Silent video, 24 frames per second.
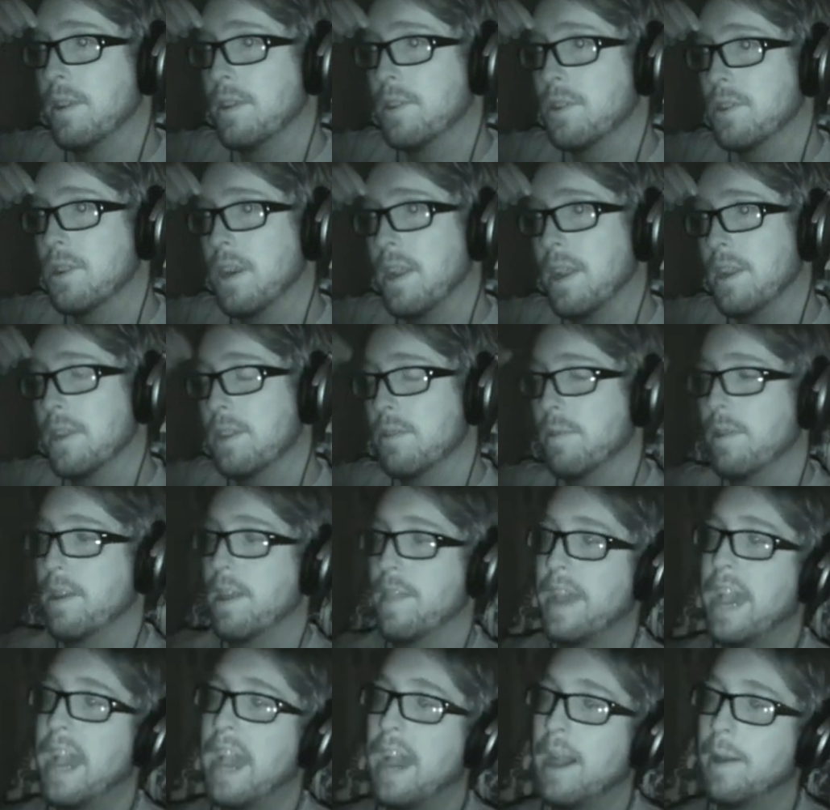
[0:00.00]
and try and do
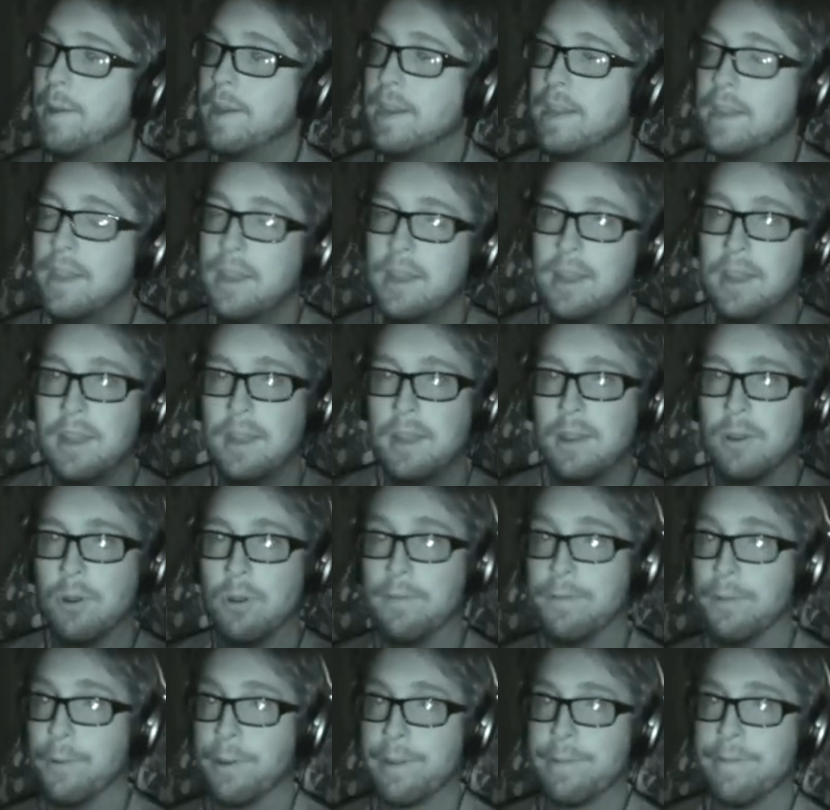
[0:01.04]
another hour or
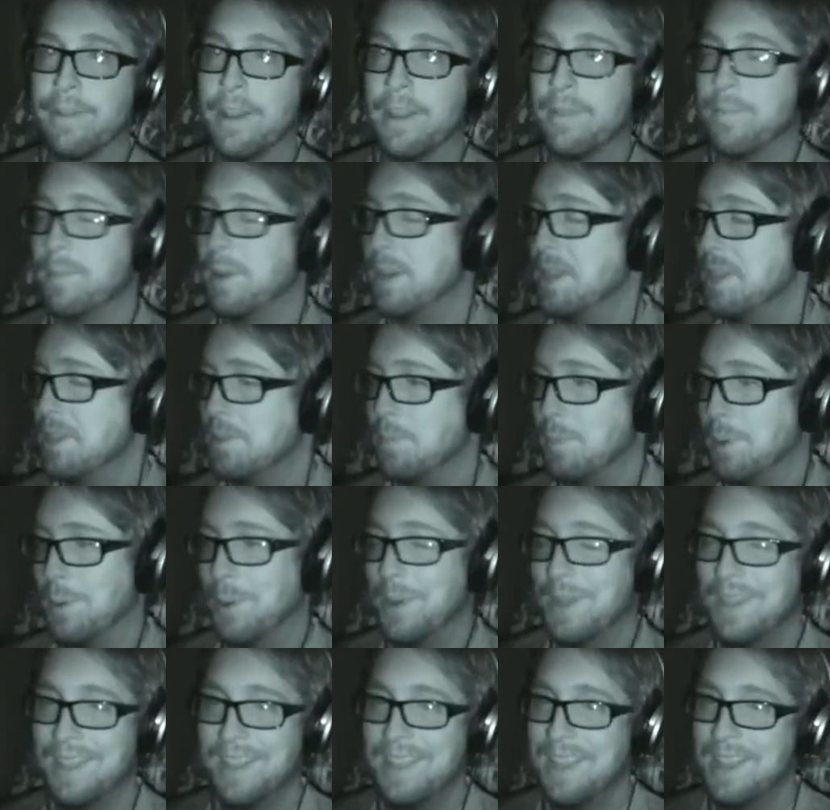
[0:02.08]
45 minutes, but
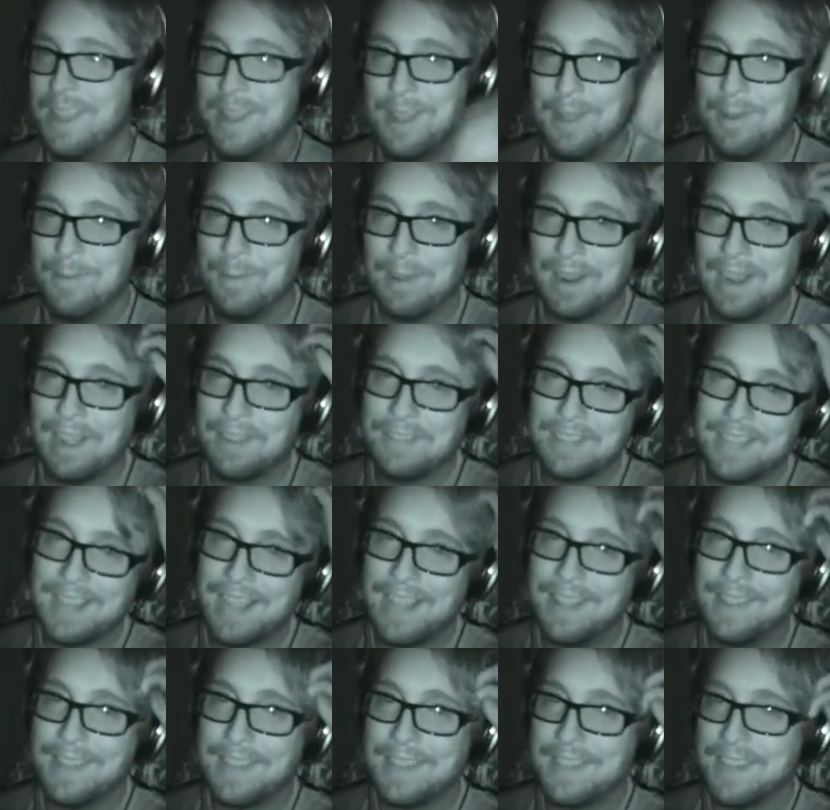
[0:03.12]
we'll have to
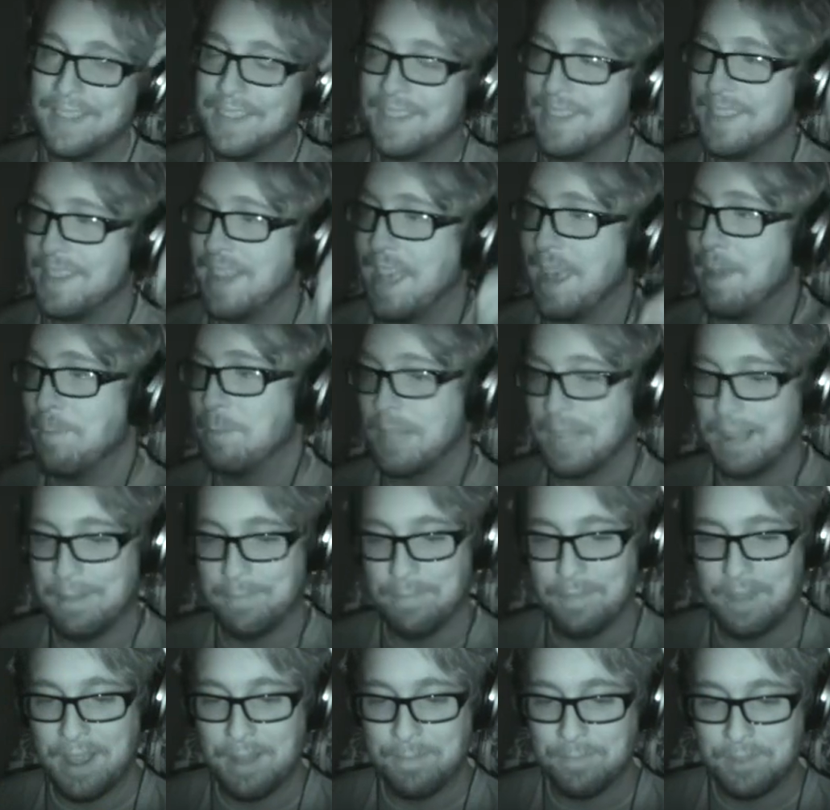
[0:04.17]
take this in steps.
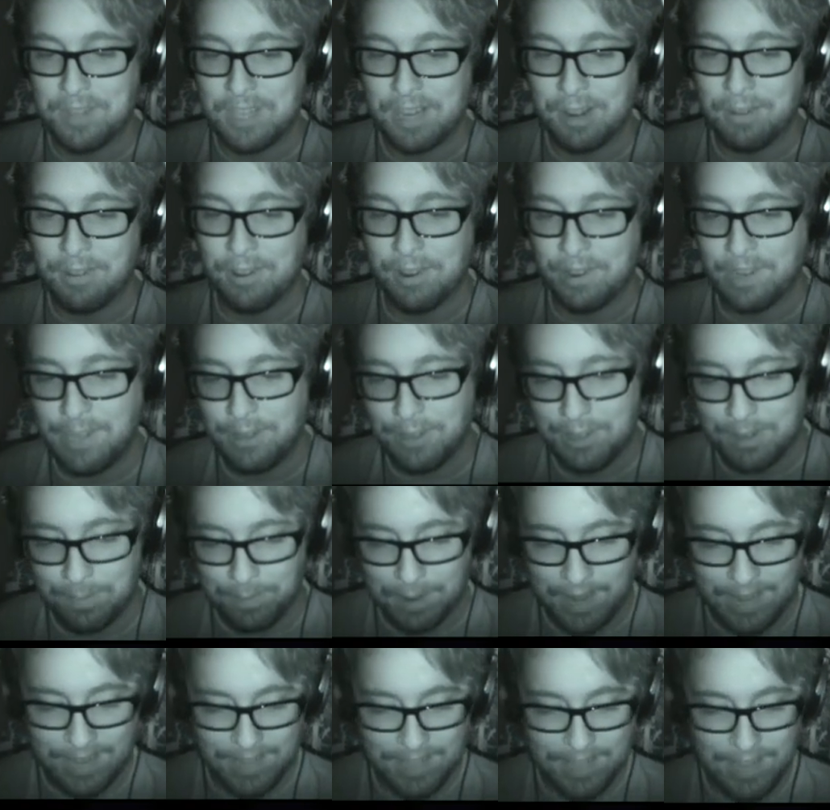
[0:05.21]
I'm so not used to
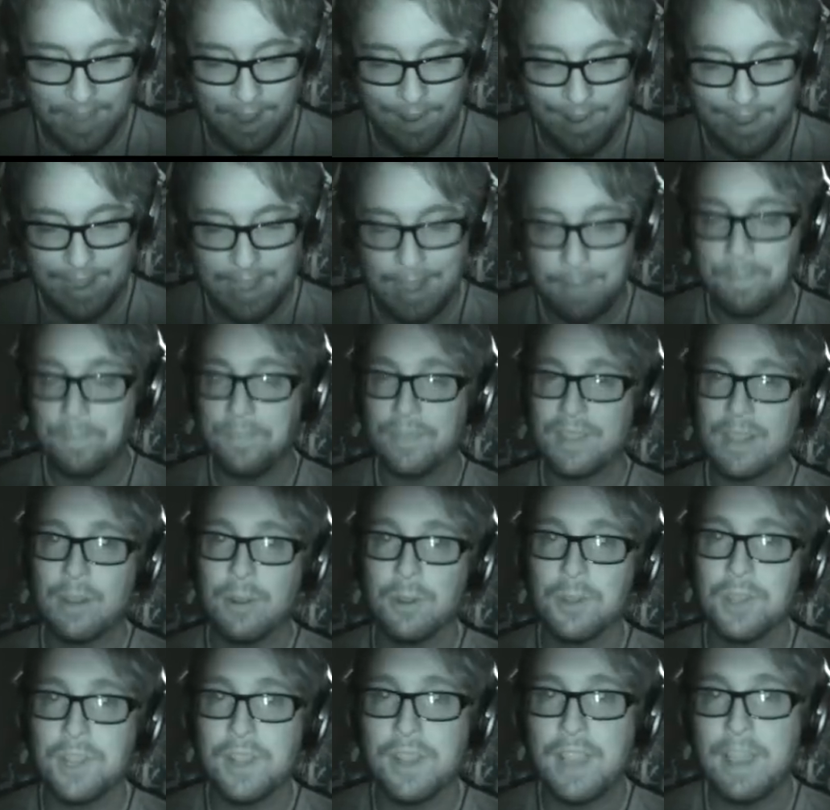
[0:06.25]
playing a scary game.
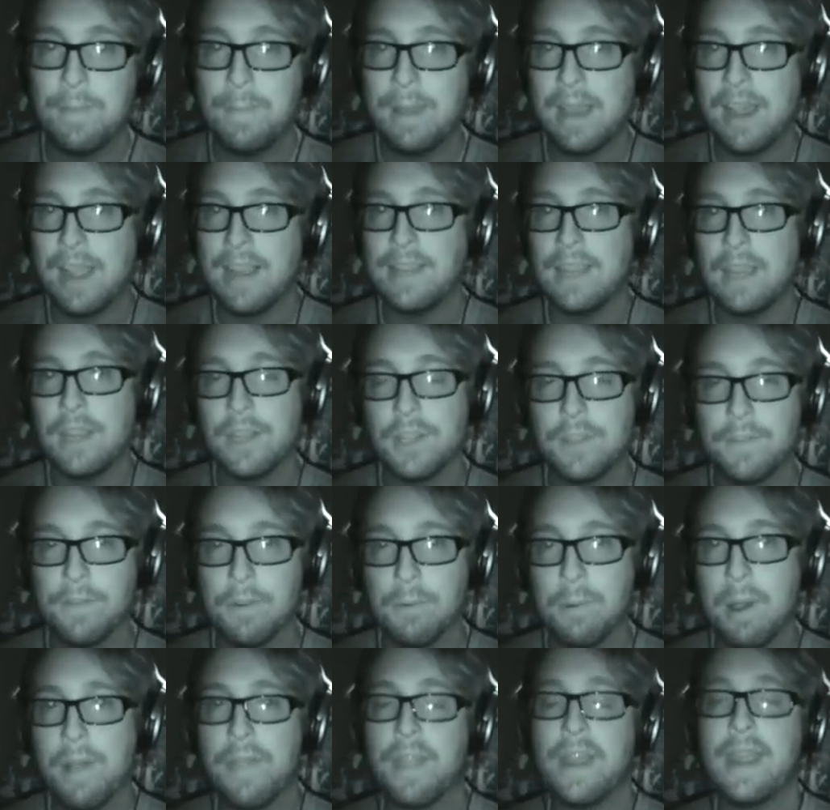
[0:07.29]
Also, give me ideas for
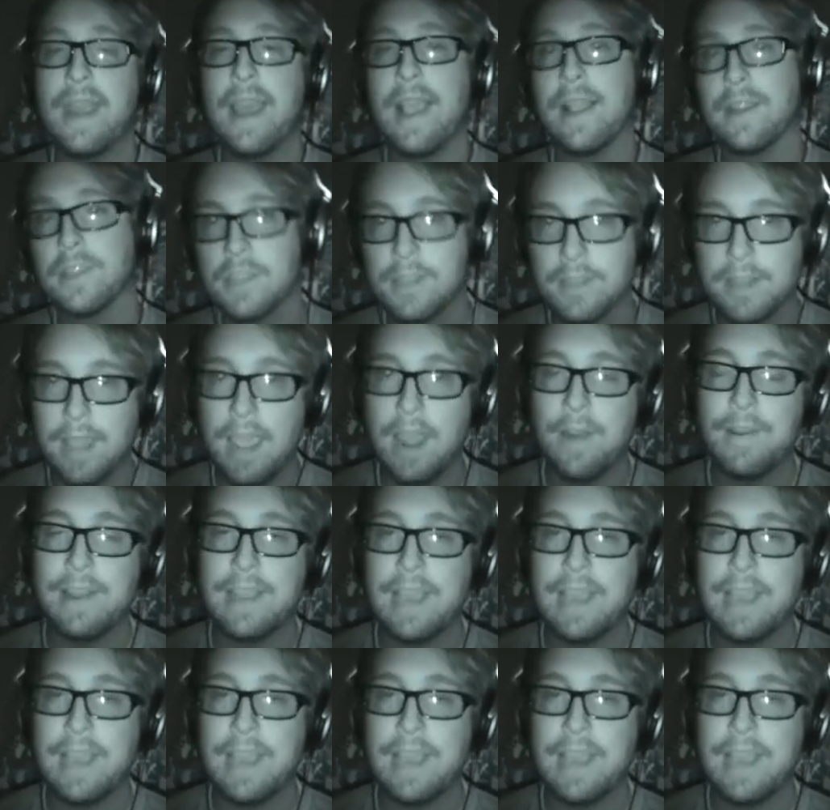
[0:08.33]
what the next scary